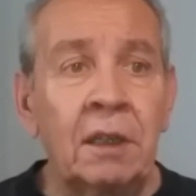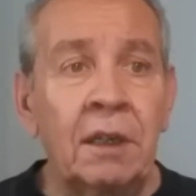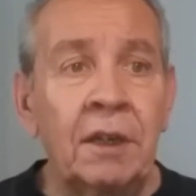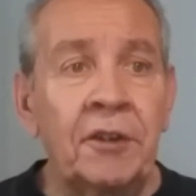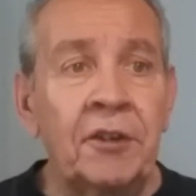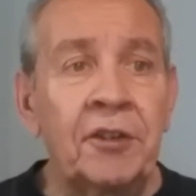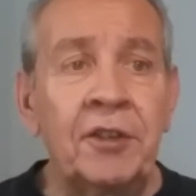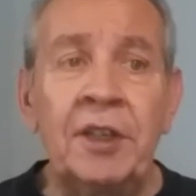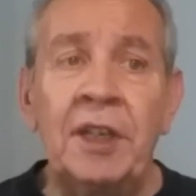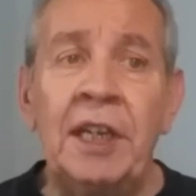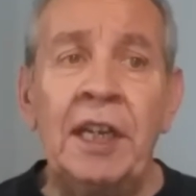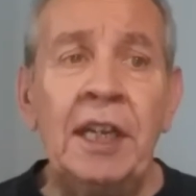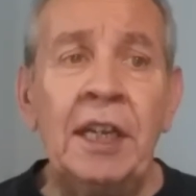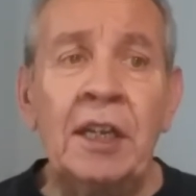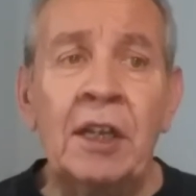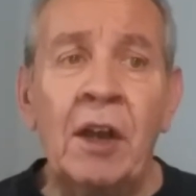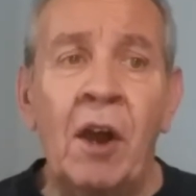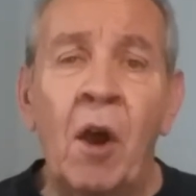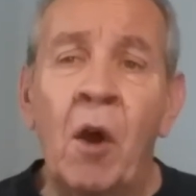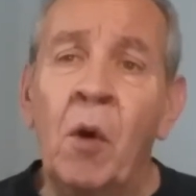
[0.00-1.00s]

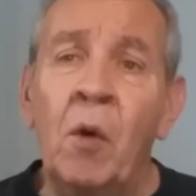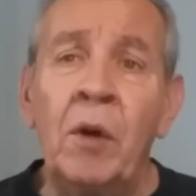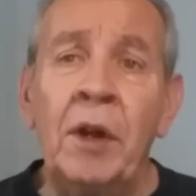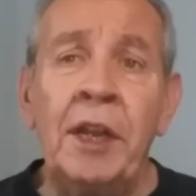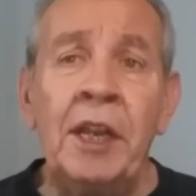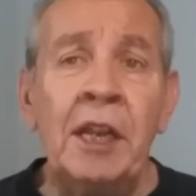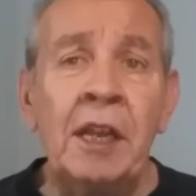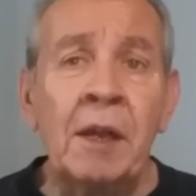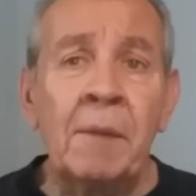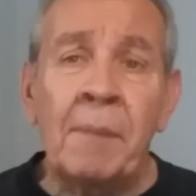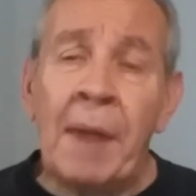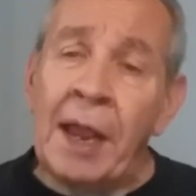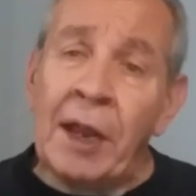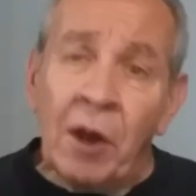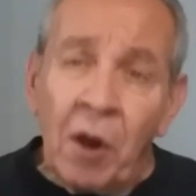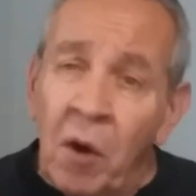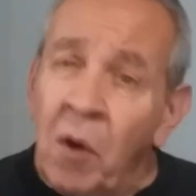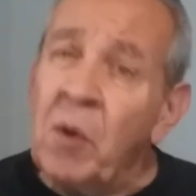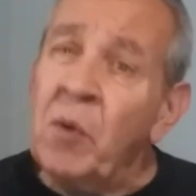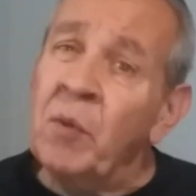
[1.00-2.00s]
seeing only my
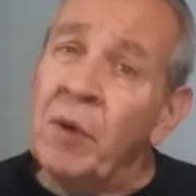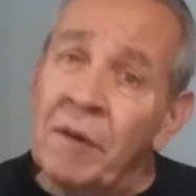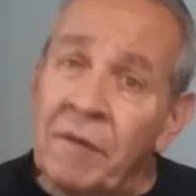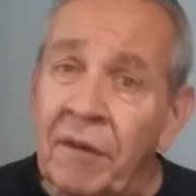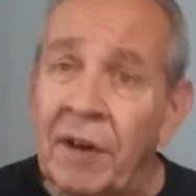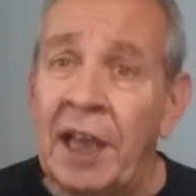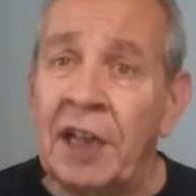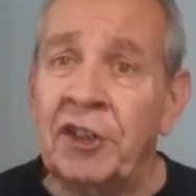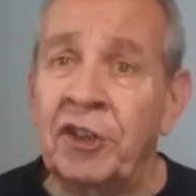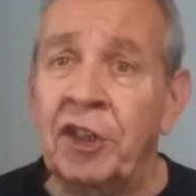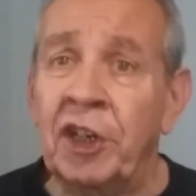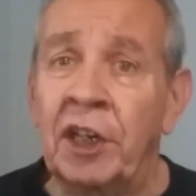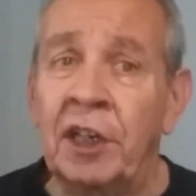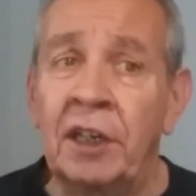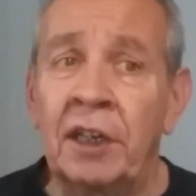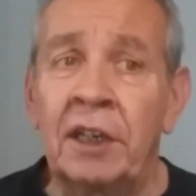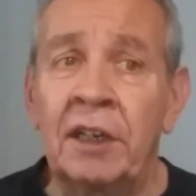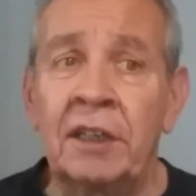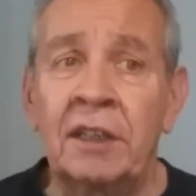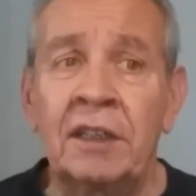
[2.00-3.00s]
own reflection,
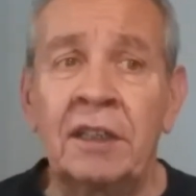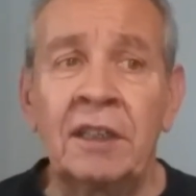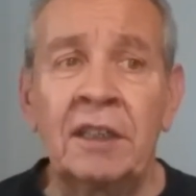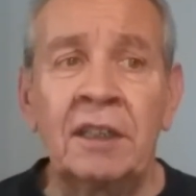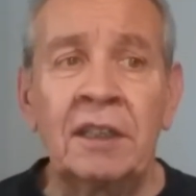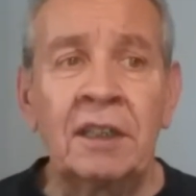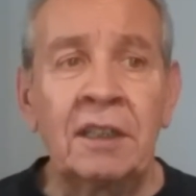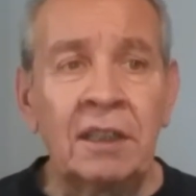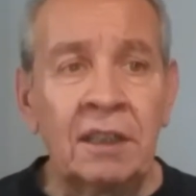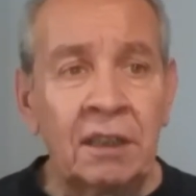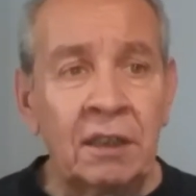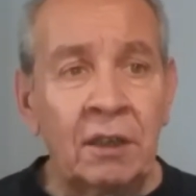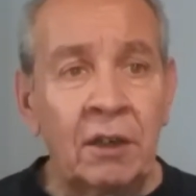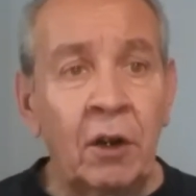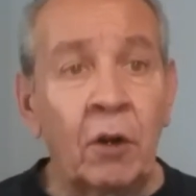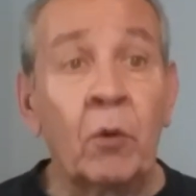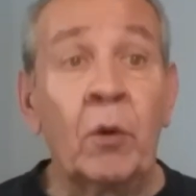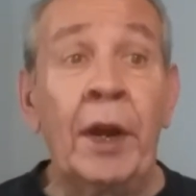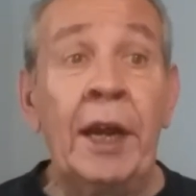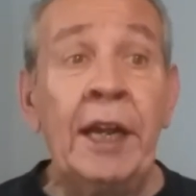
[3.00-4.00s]

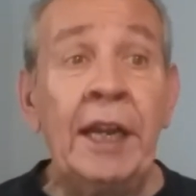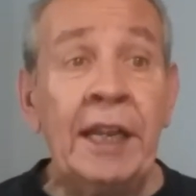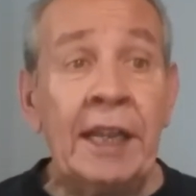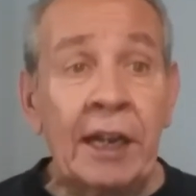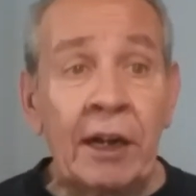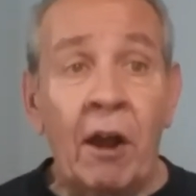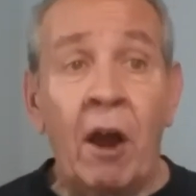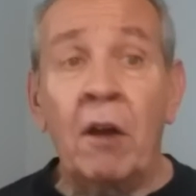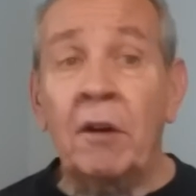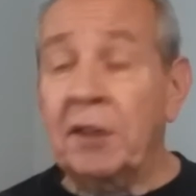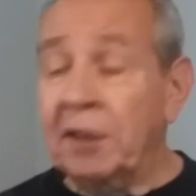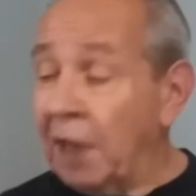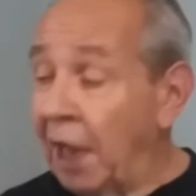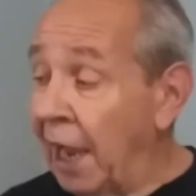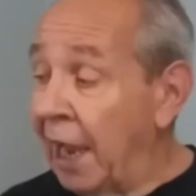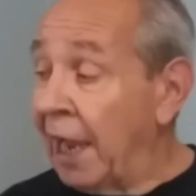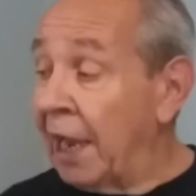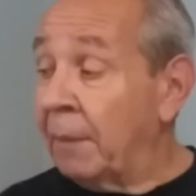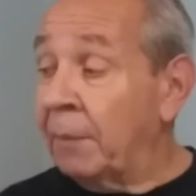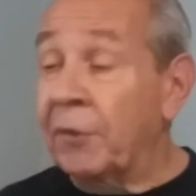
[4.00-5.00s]
ready at all
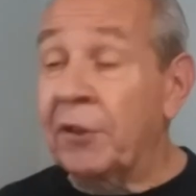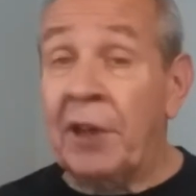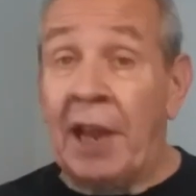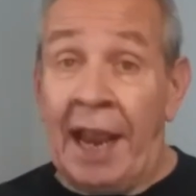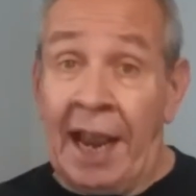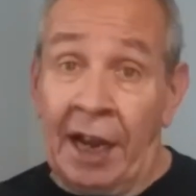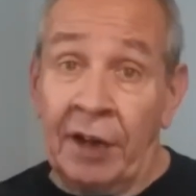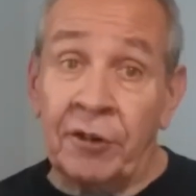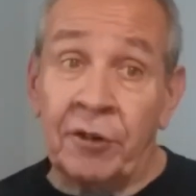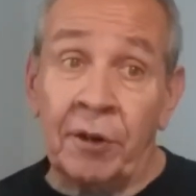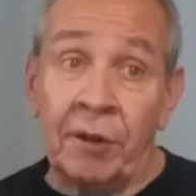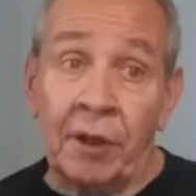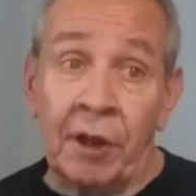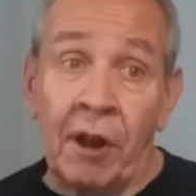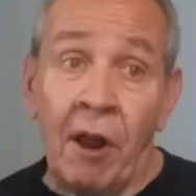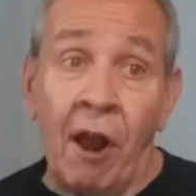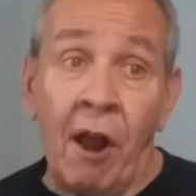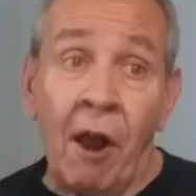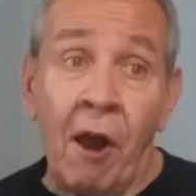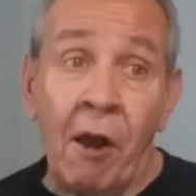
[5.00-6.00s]
times to answer the
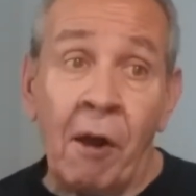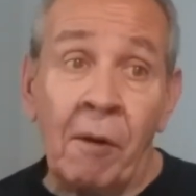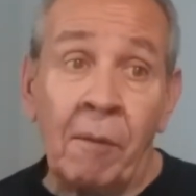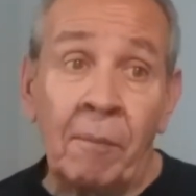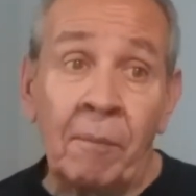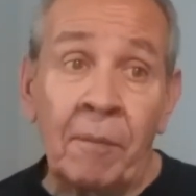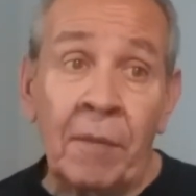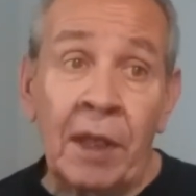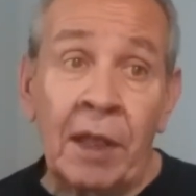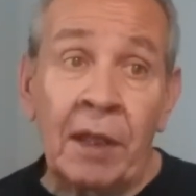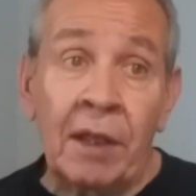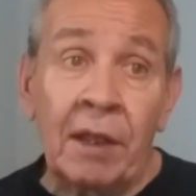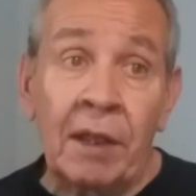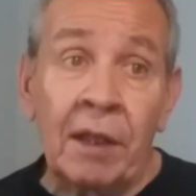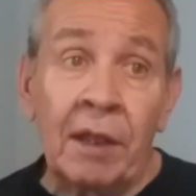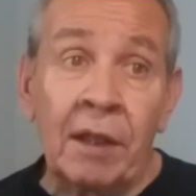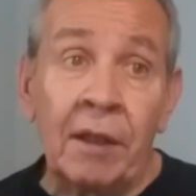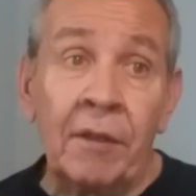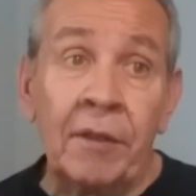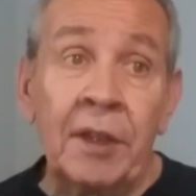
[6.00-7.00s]
call.
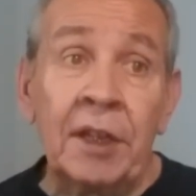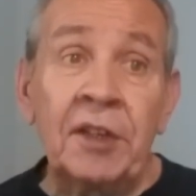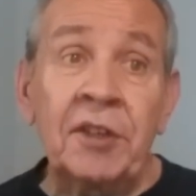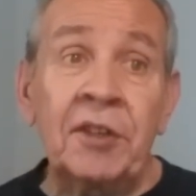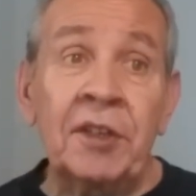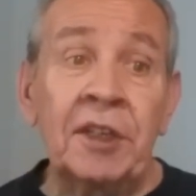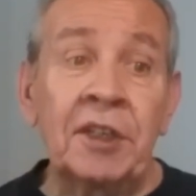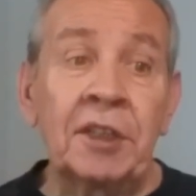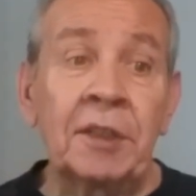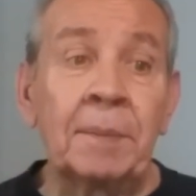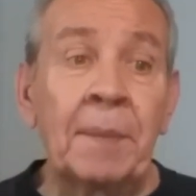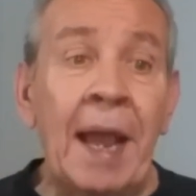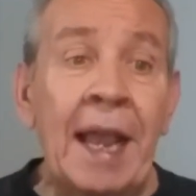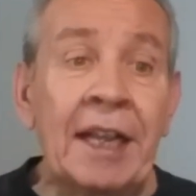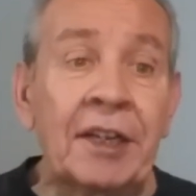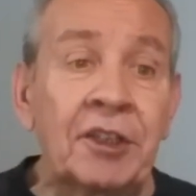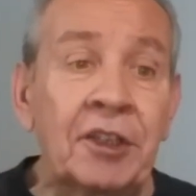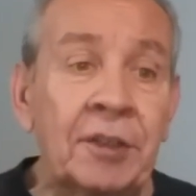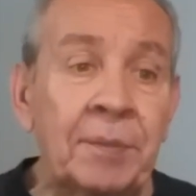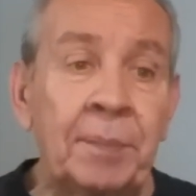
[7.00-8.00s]
This is my
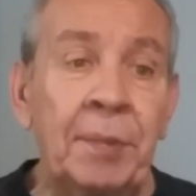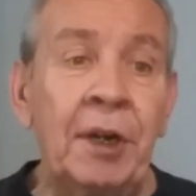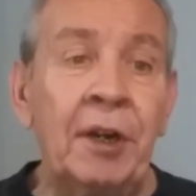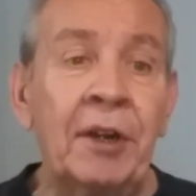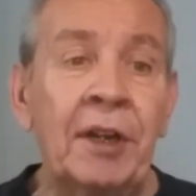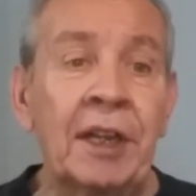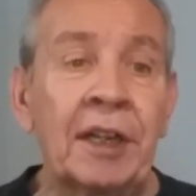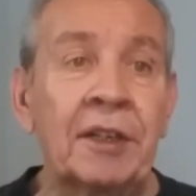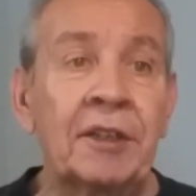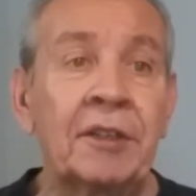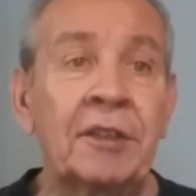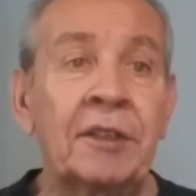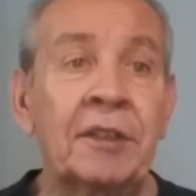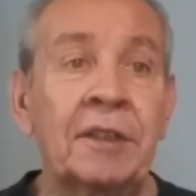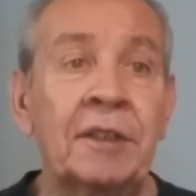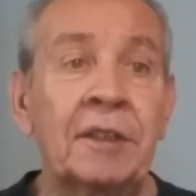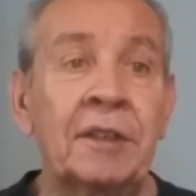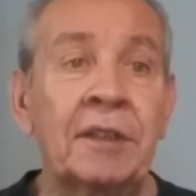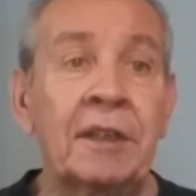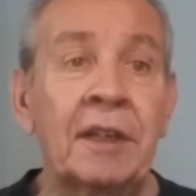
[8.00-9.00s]
experience.
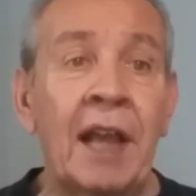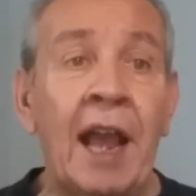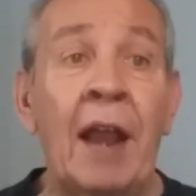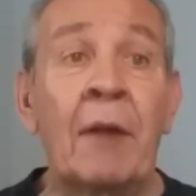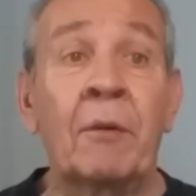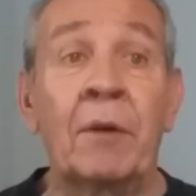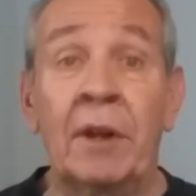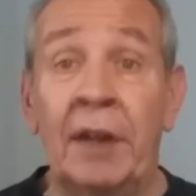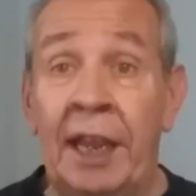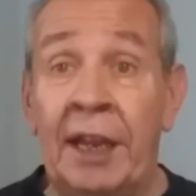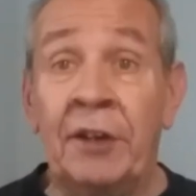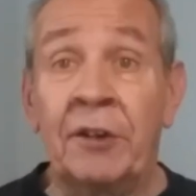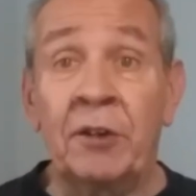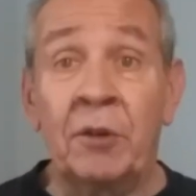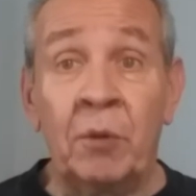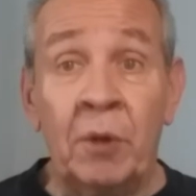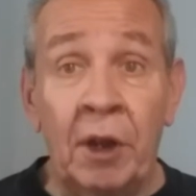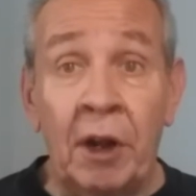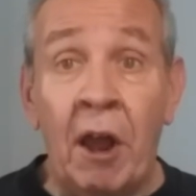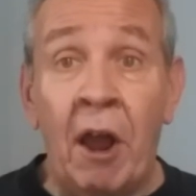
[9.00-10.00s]
I relate
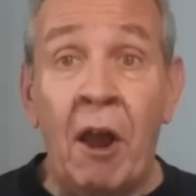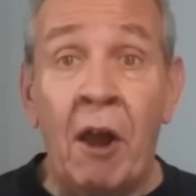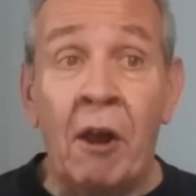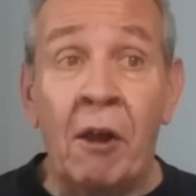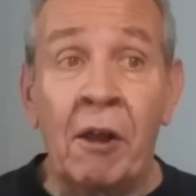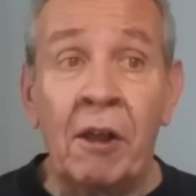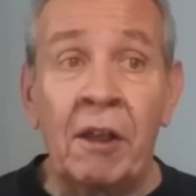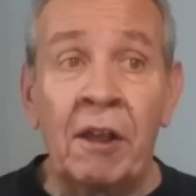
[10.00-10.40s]
to it all.